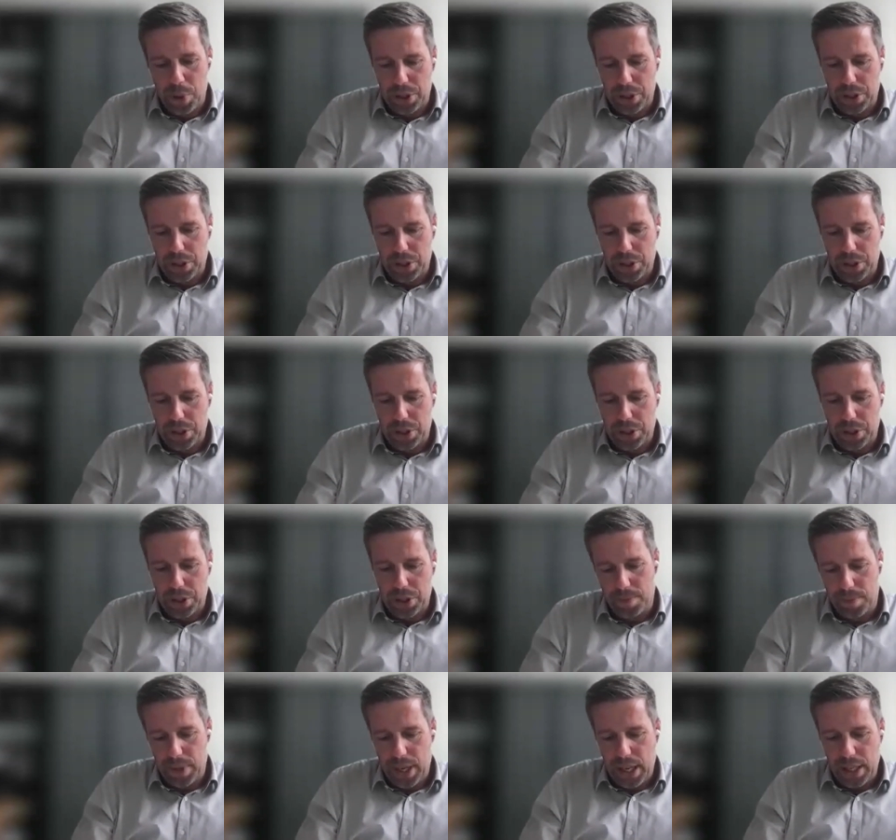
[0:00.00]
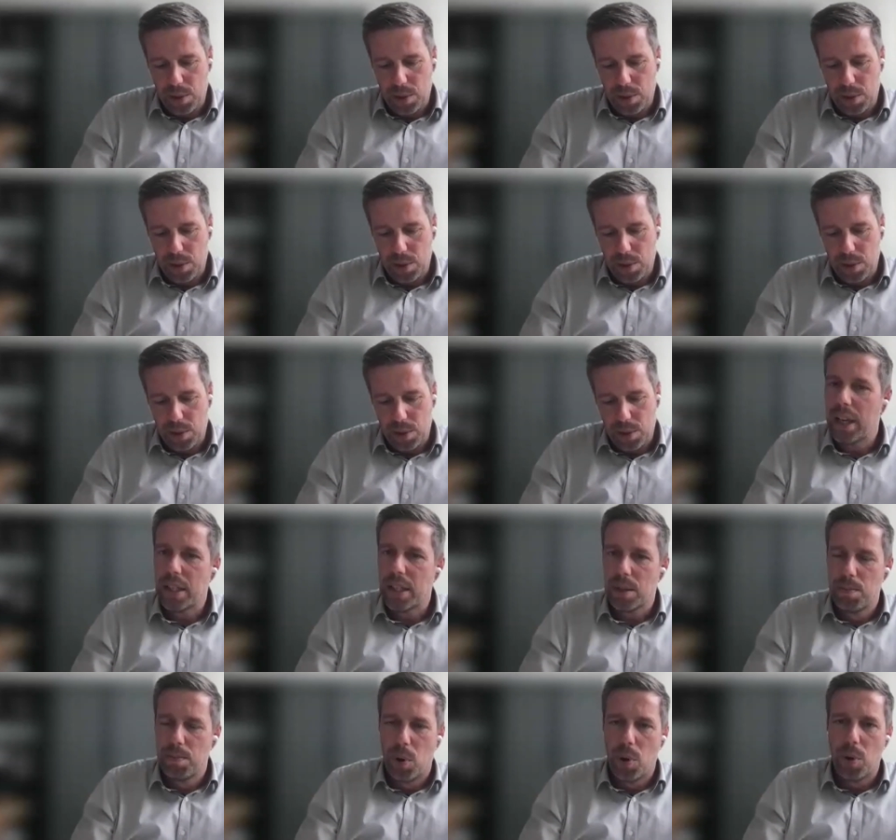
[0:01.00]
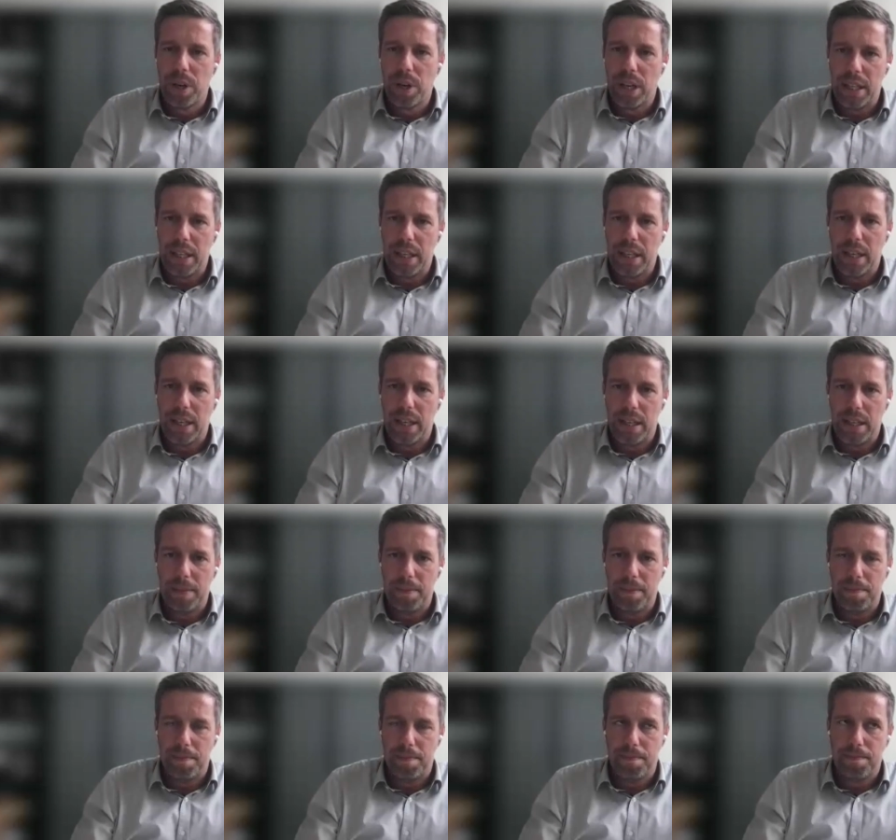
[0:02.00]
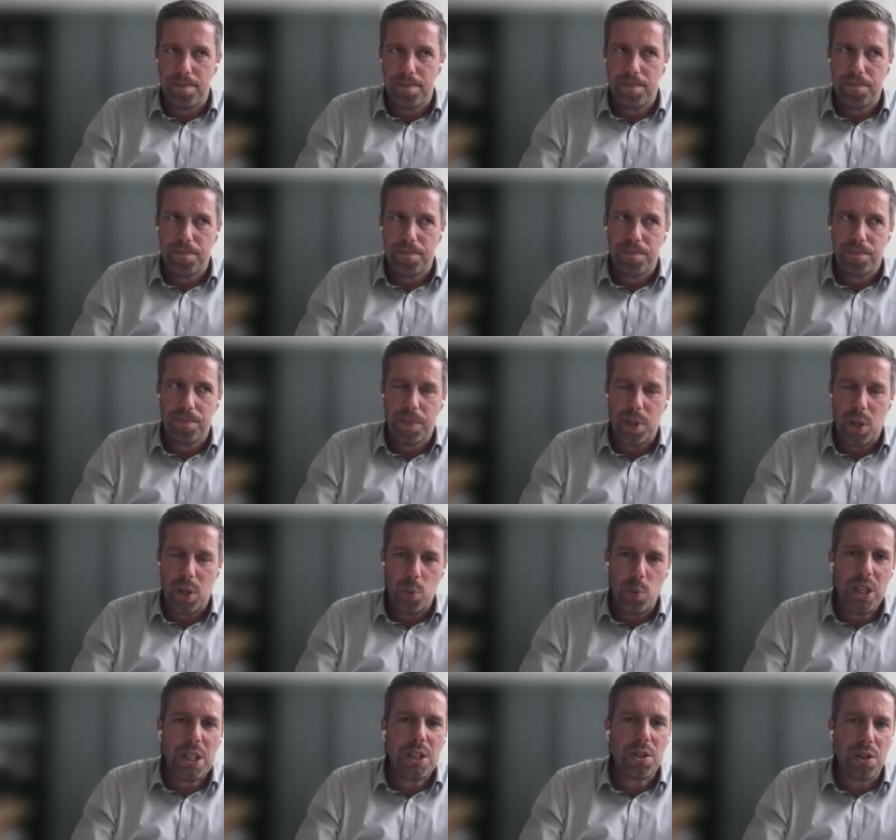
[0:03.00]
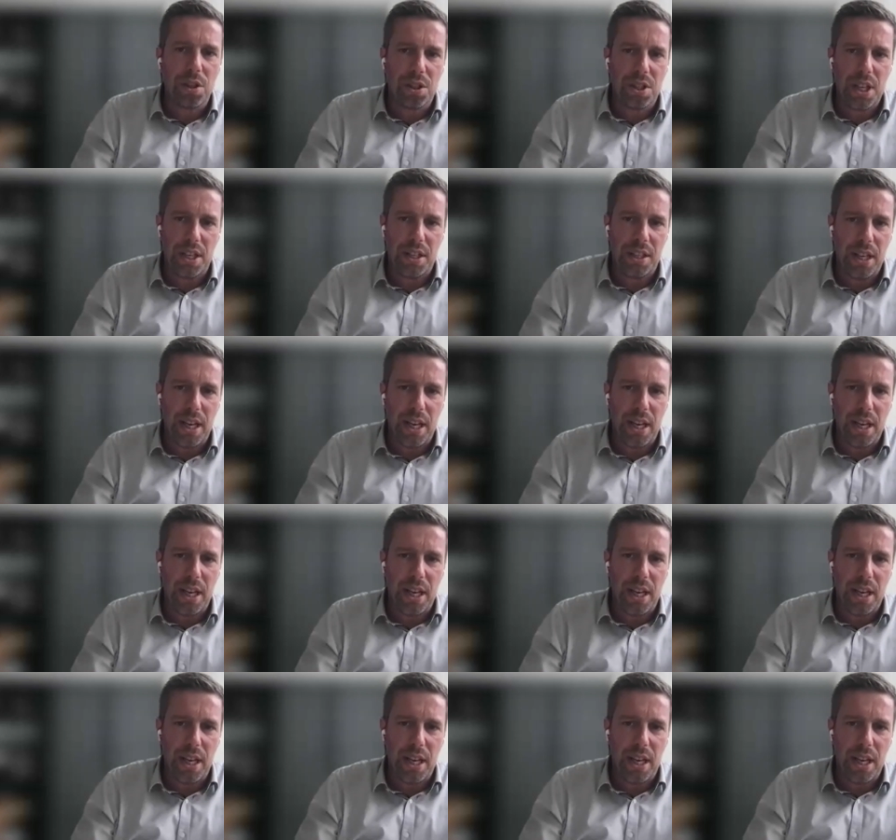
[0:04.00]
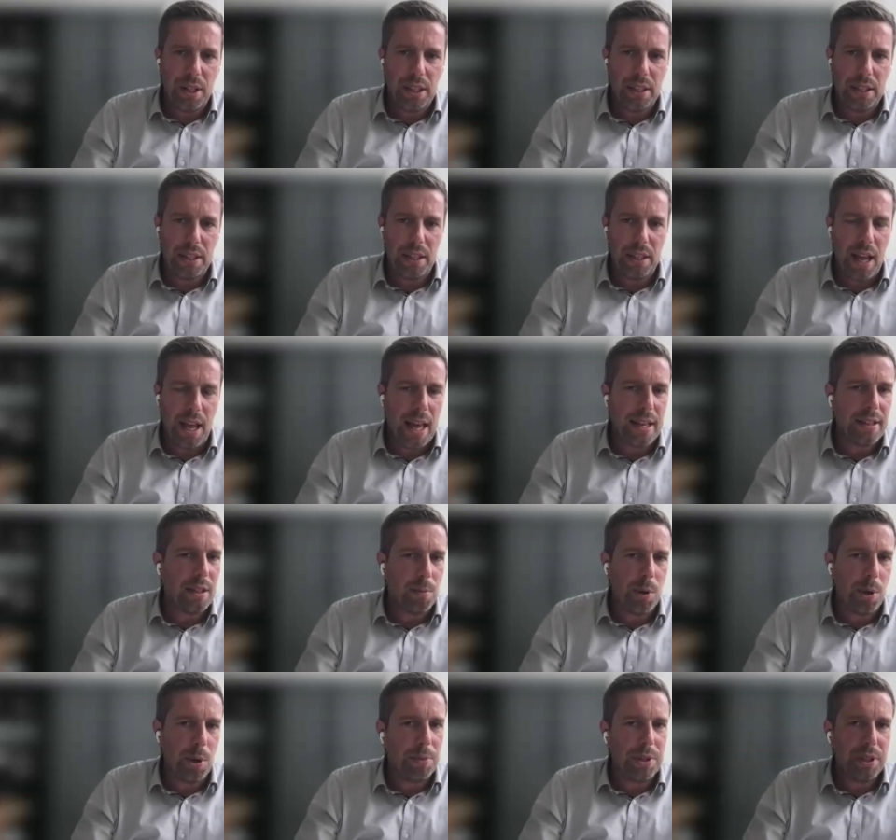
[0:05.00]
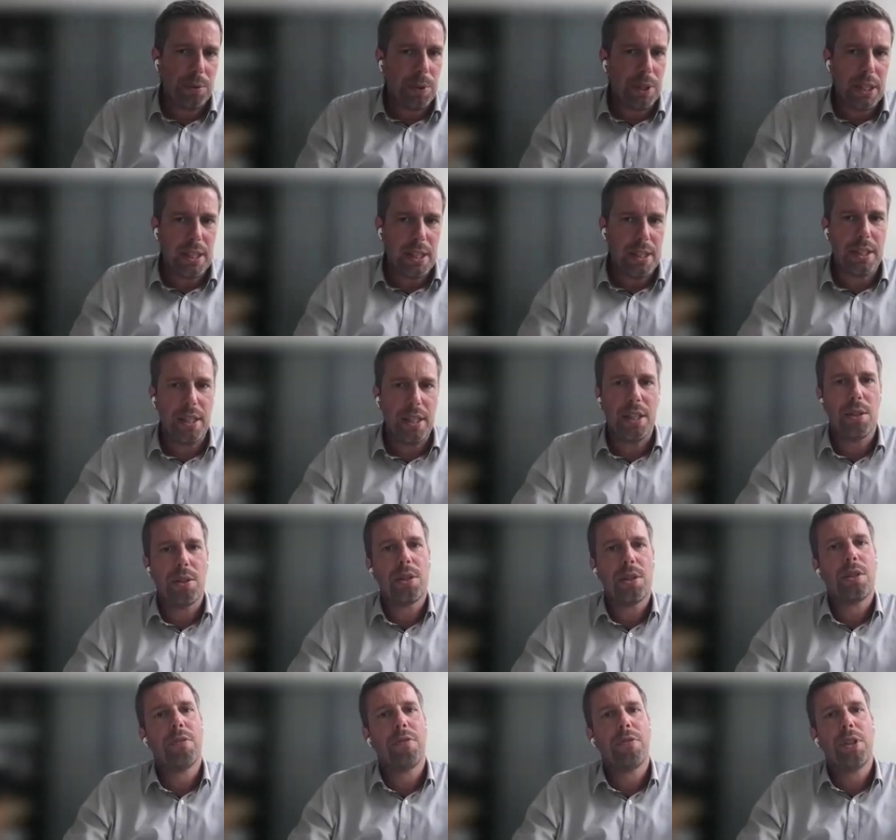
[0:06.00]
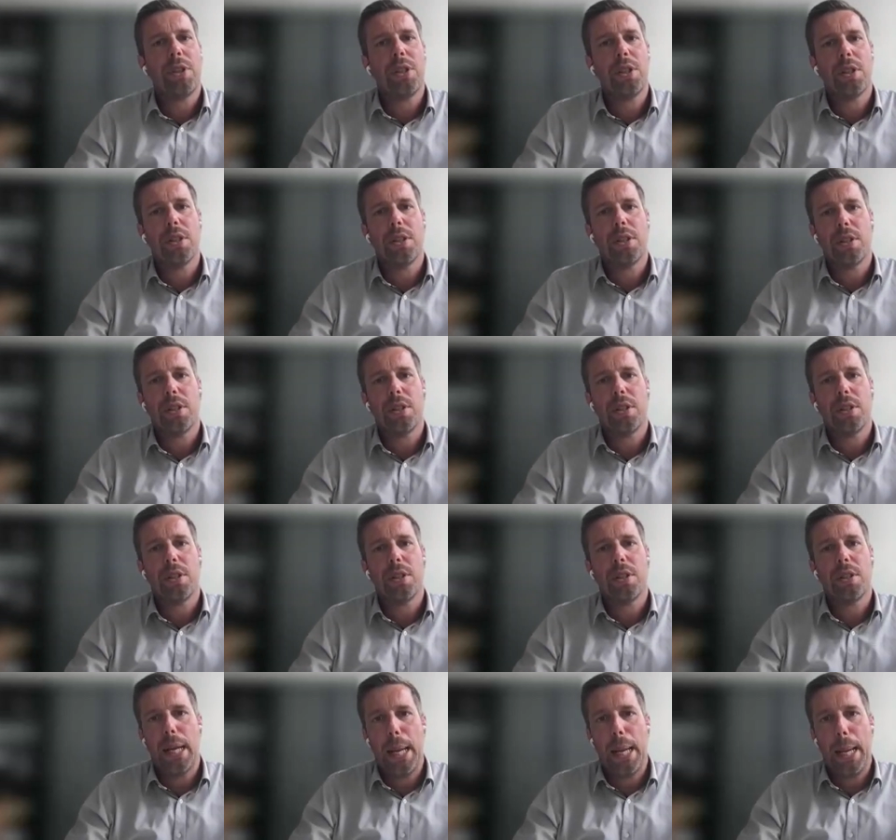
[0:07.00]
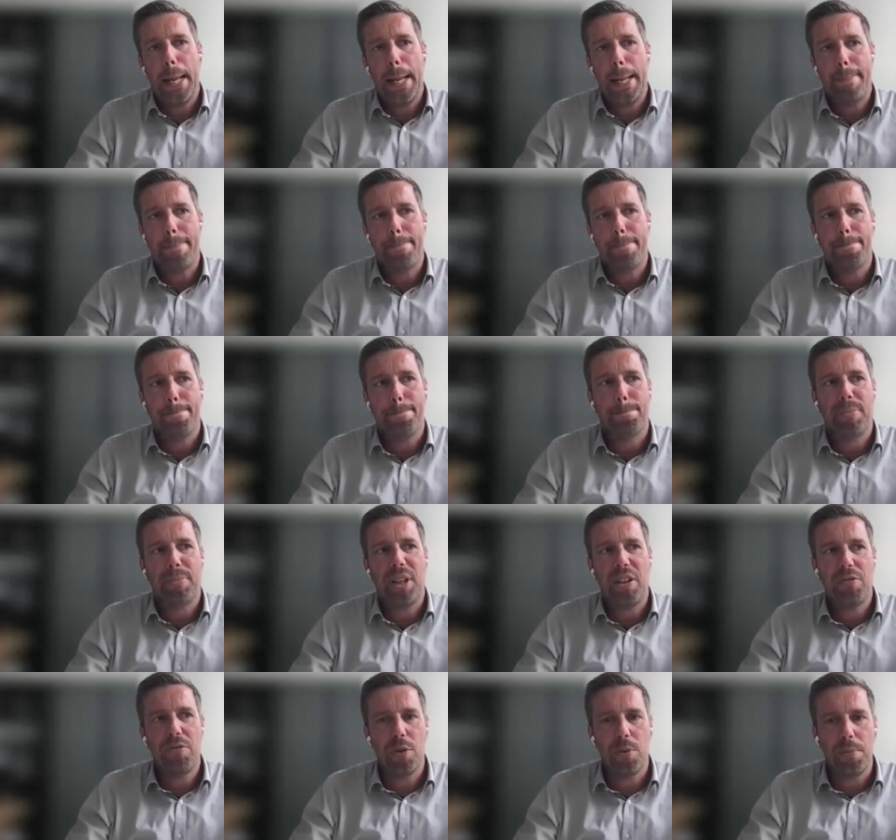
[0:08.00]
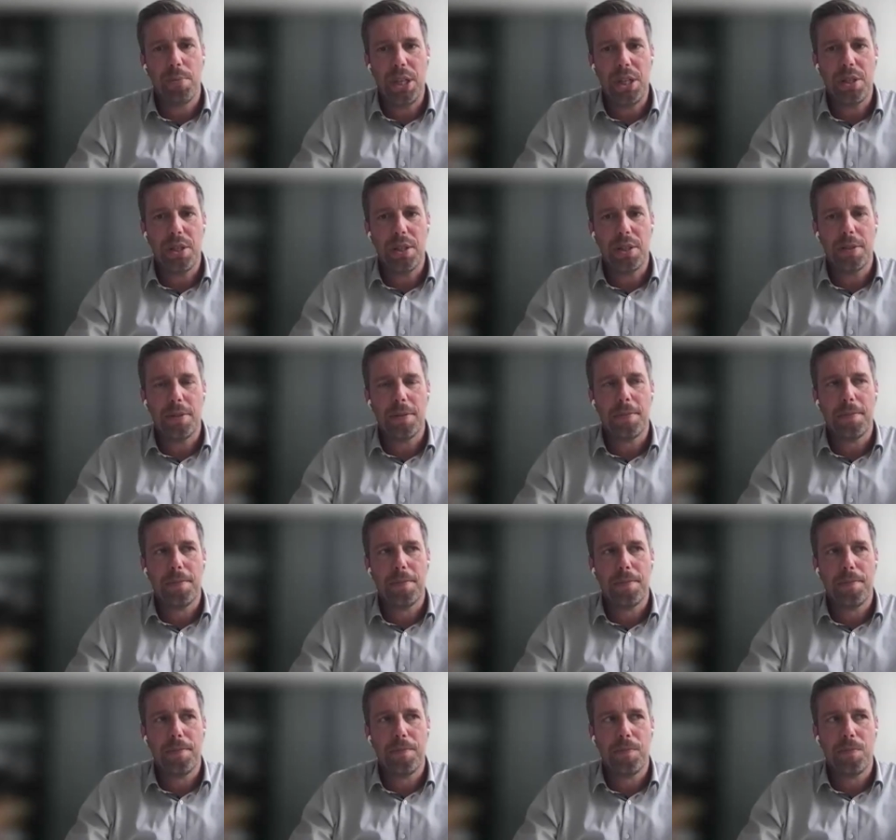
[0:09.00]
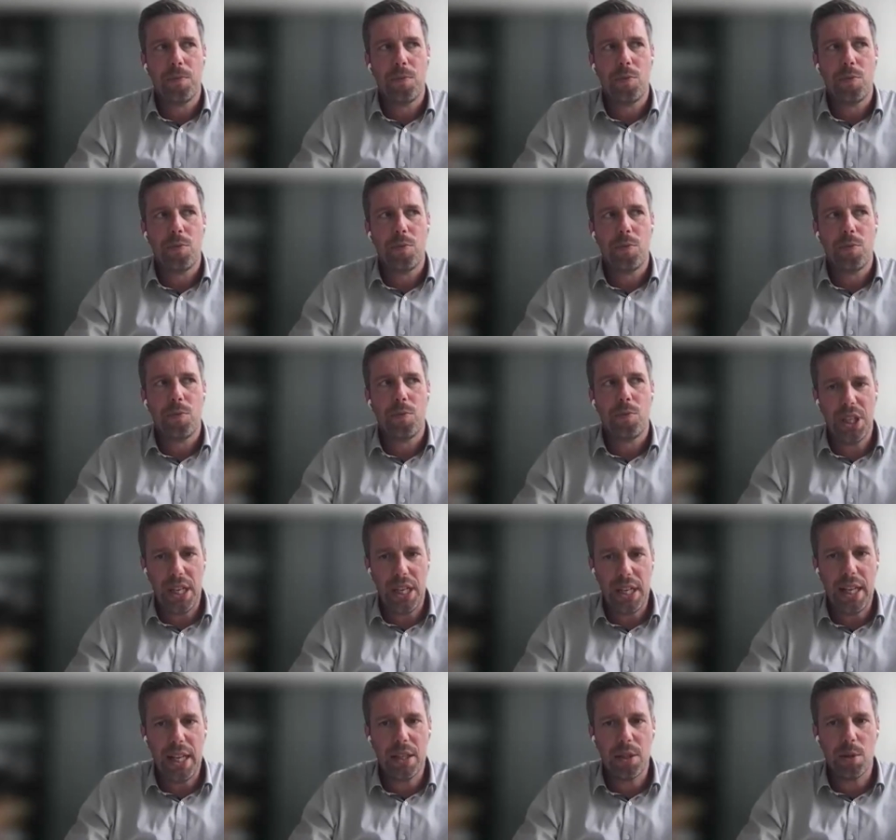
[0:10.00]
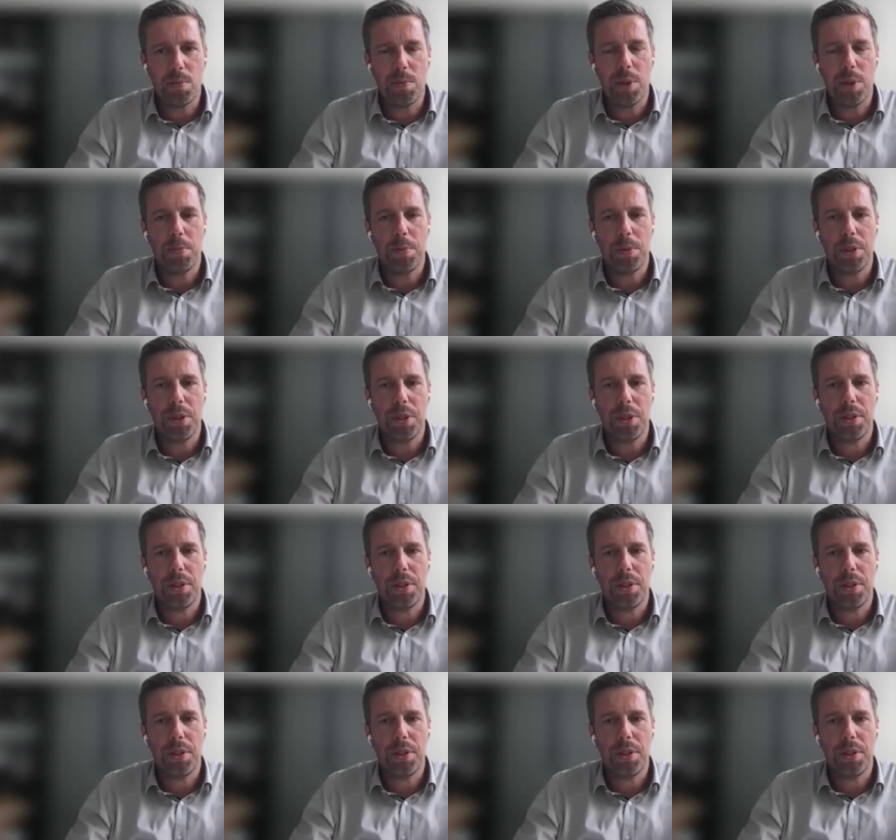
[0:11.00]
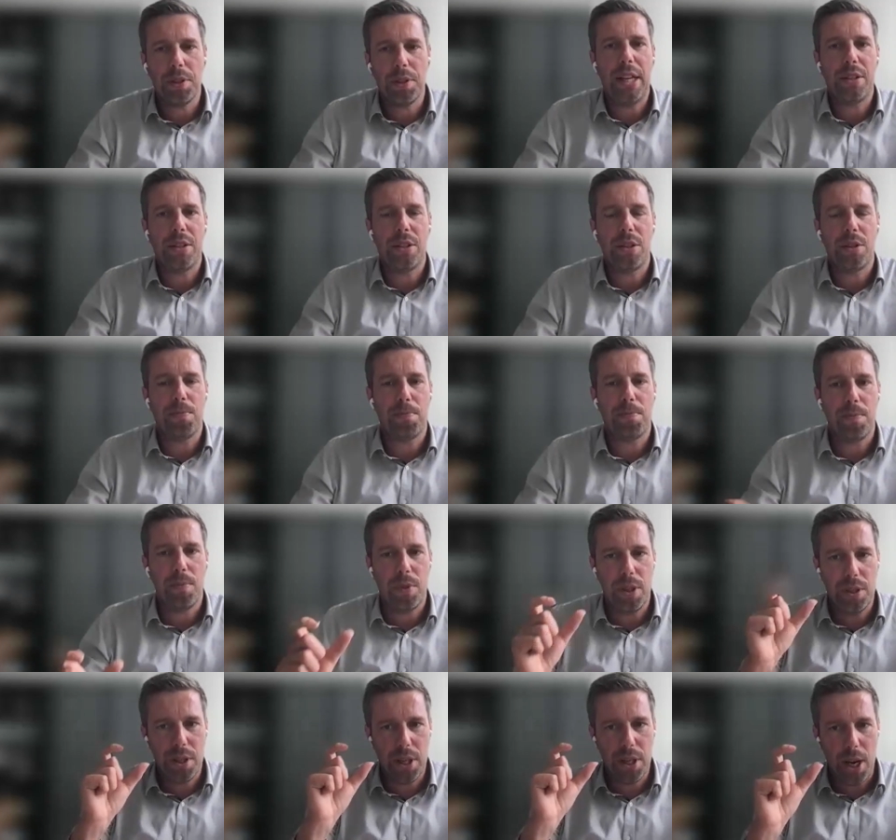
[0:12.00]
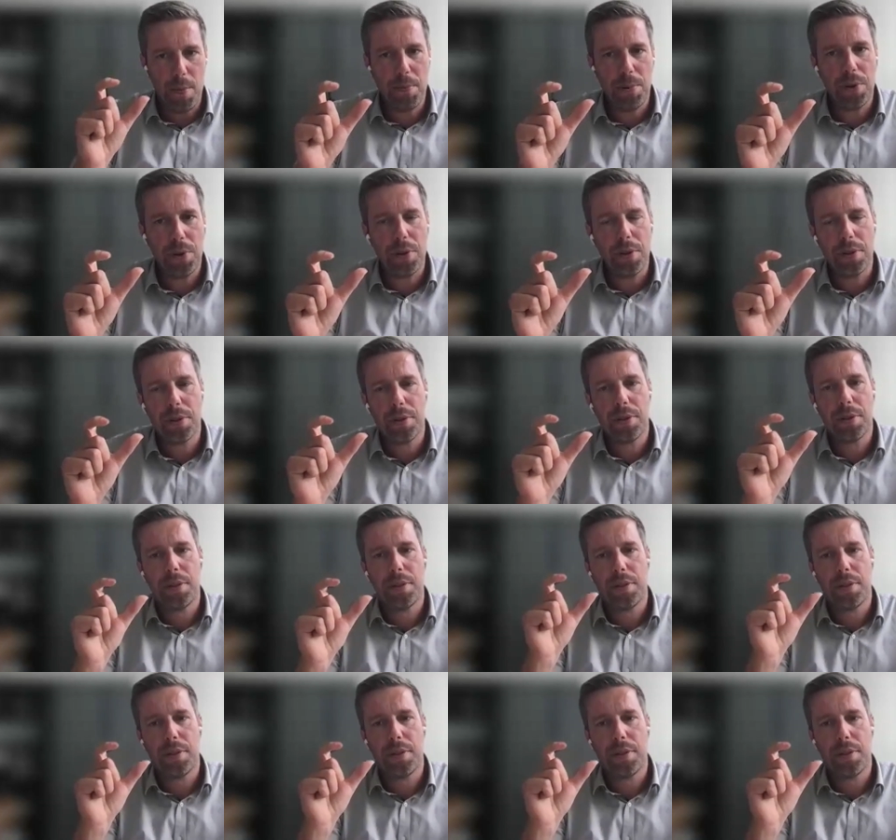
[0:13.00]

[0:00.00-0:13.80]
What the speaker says: but it's more a research idea. I don't think at the moment we can say there's sufficient information to say that to people that the taper